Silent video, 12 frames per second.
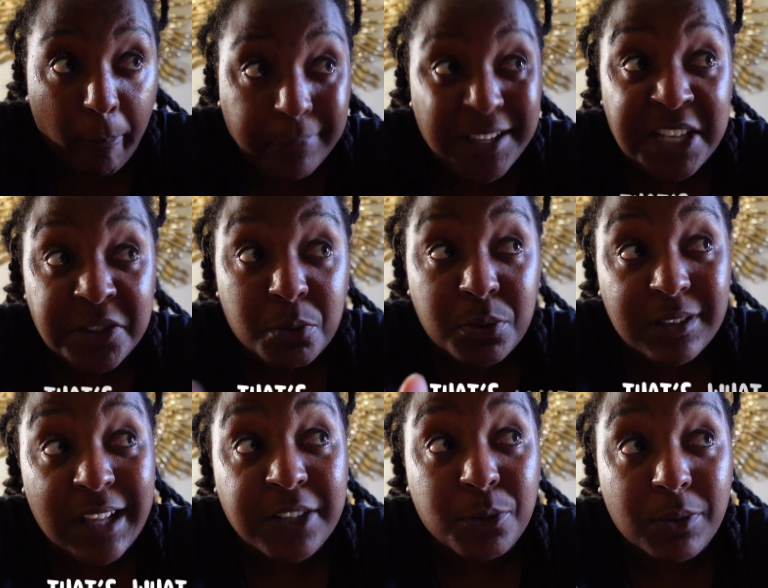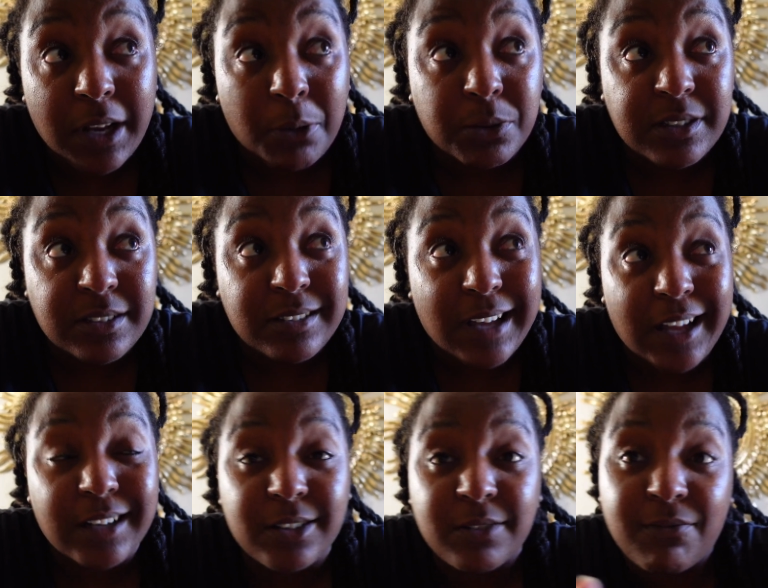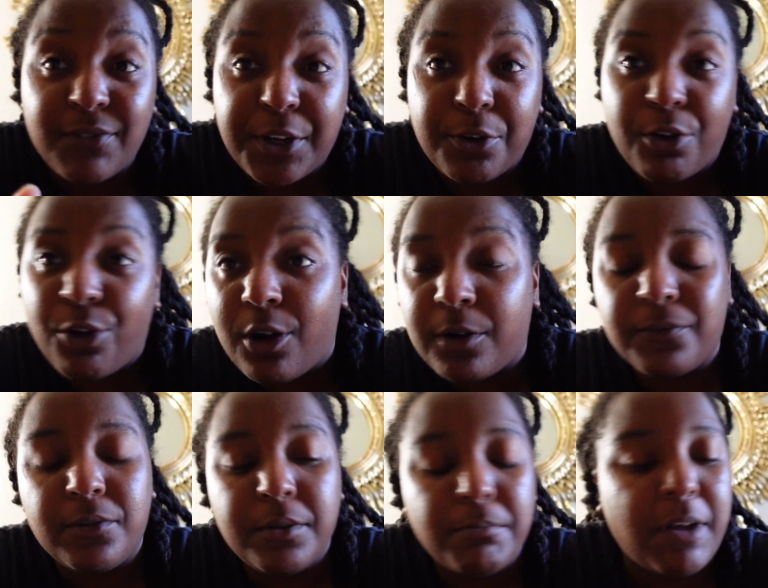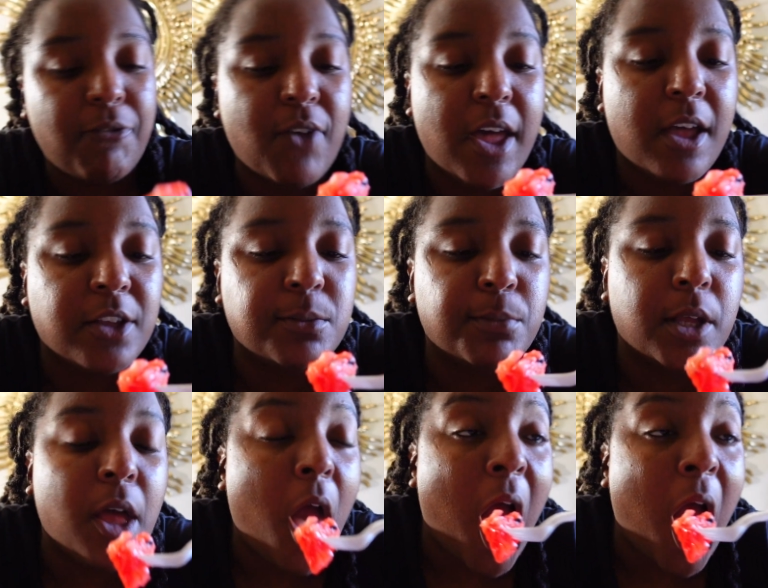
That's what that's when I was kind of veering off my fast, but